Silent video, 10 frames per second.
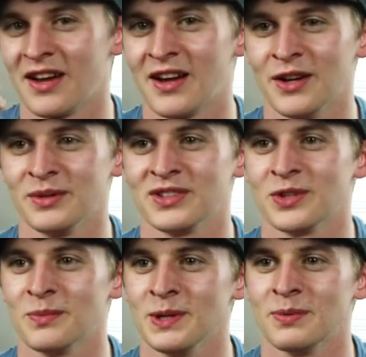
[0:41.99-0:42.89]
I always tell
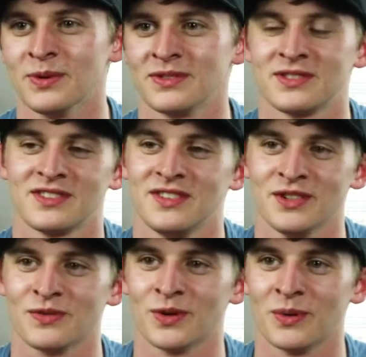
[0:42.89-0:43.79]
people it's
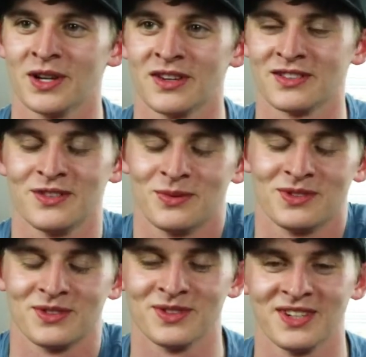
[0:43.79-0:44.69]
near Fort Wayne because no
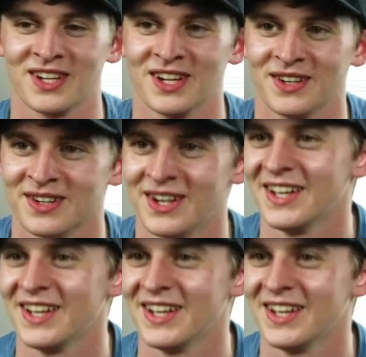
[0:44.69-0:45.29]
one's heard of Decatur.